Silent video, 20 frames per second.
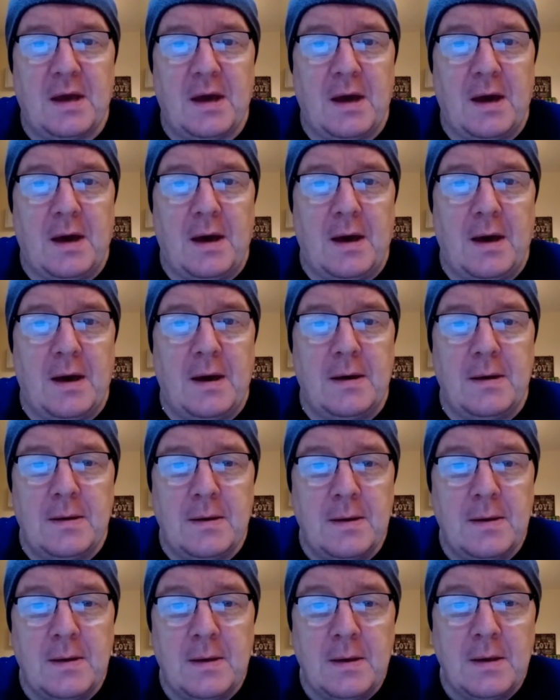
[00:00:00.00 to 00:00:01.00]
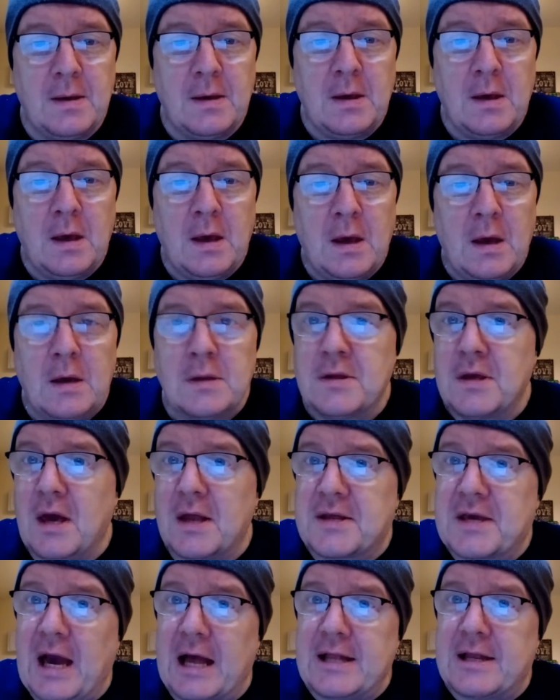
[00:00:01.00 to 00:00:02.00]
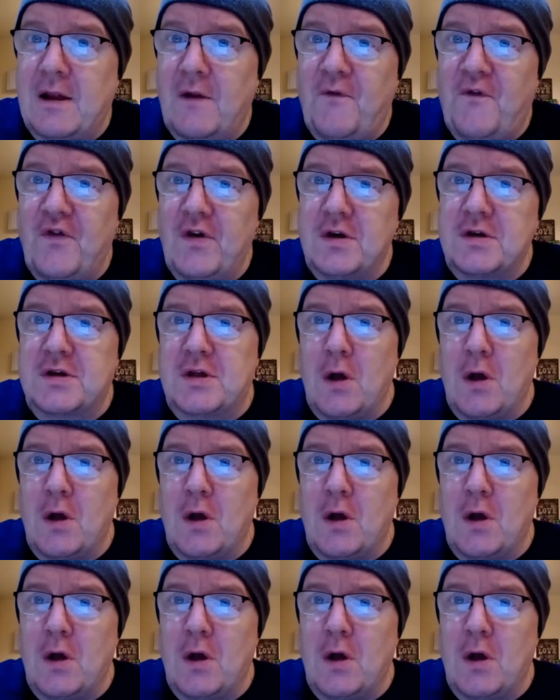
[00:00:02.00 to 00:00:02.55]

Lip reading: So let's get to the first